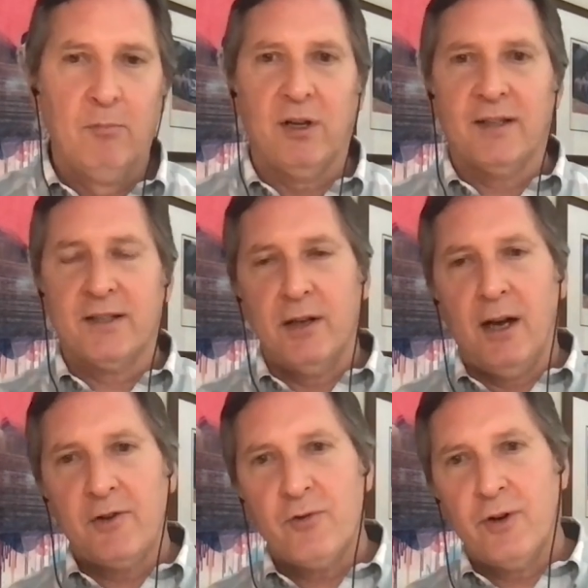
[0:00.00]
plus
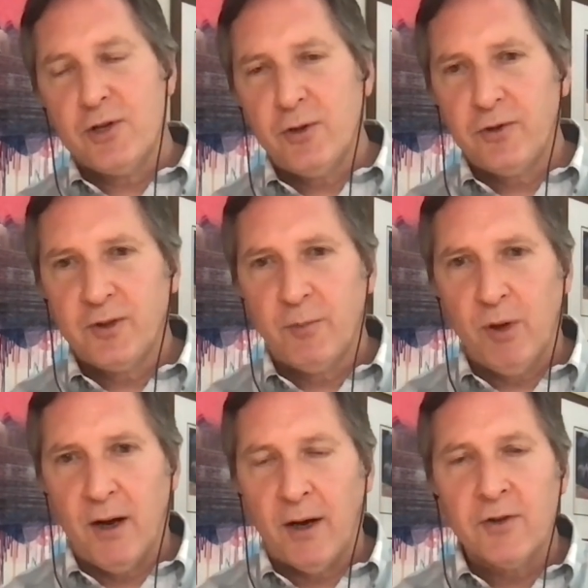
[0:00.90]
non traditional
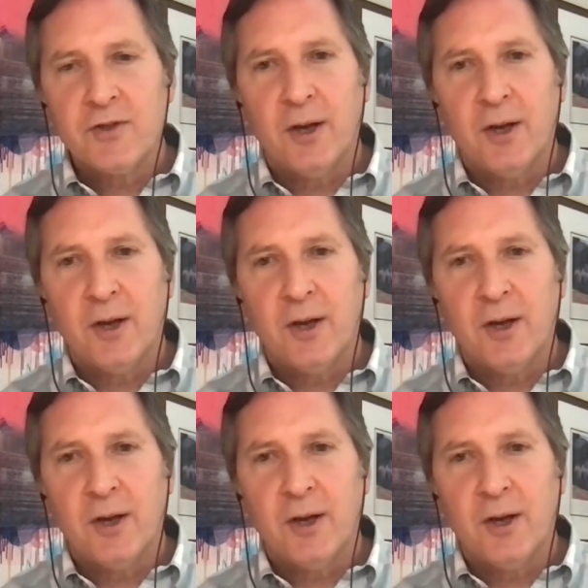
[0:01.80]
suppliers